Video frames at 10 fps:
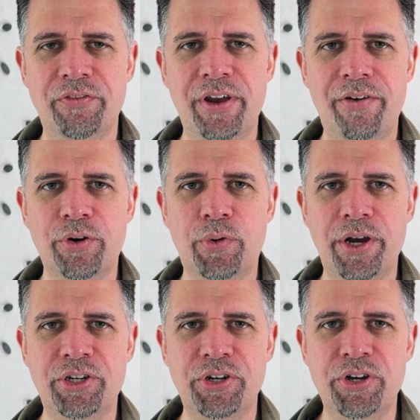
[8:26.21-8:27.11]
If you have a
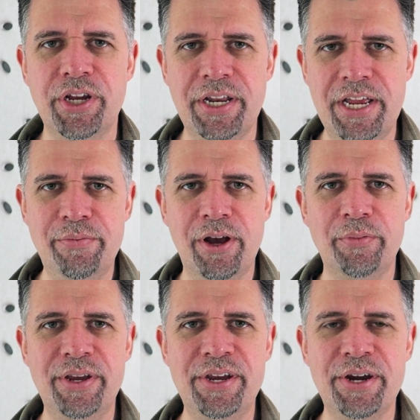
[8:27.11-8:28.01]
question, you can email
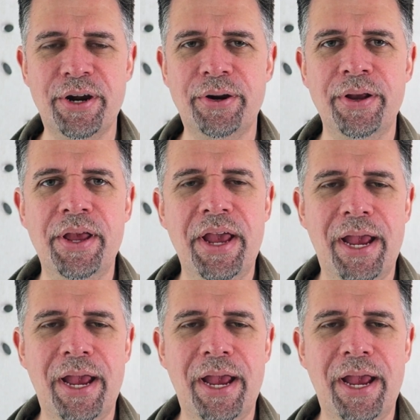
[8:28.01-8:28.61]
me here.